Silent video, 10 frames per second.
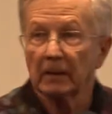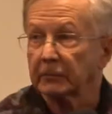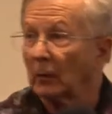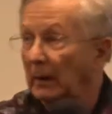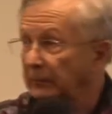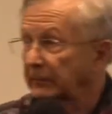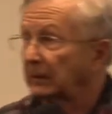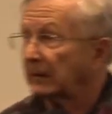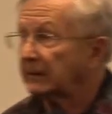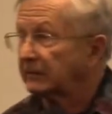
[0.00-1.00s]
So I was
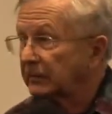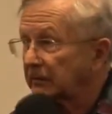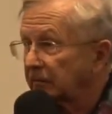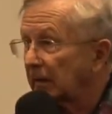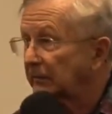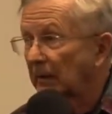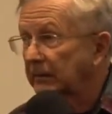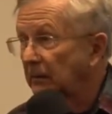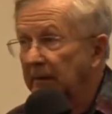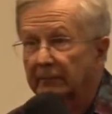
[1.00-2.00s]
there 86 days. I
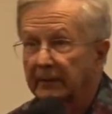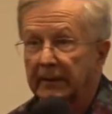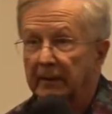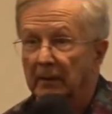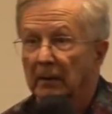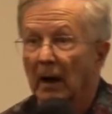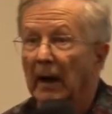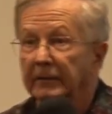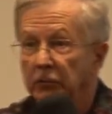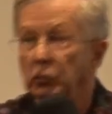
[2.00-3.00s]
could give a care.
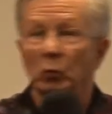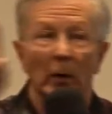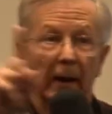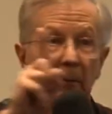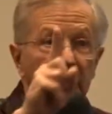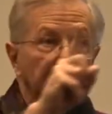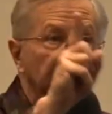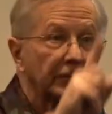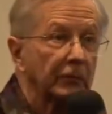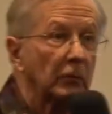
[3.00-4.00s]
I knew what I was
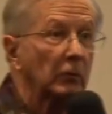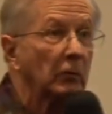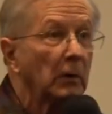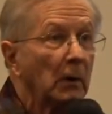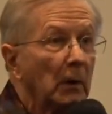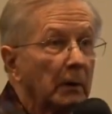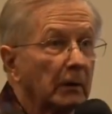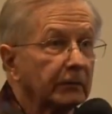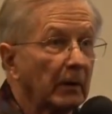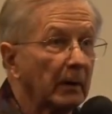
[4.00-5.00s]
going to do
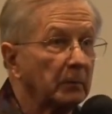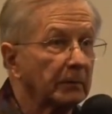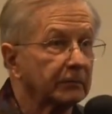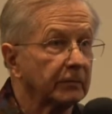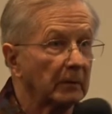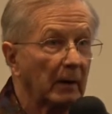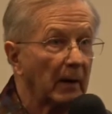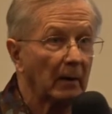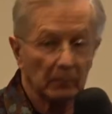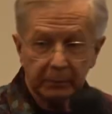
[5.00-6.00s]
because I was
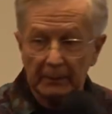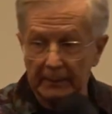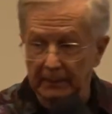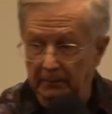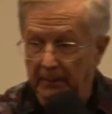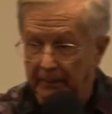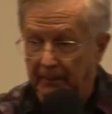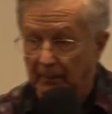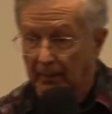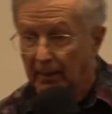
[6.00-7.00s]
out playing and
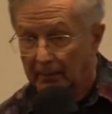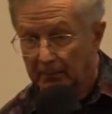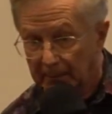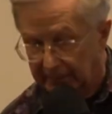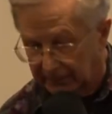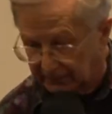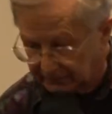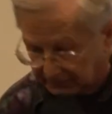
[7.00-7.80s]
making a lot of money as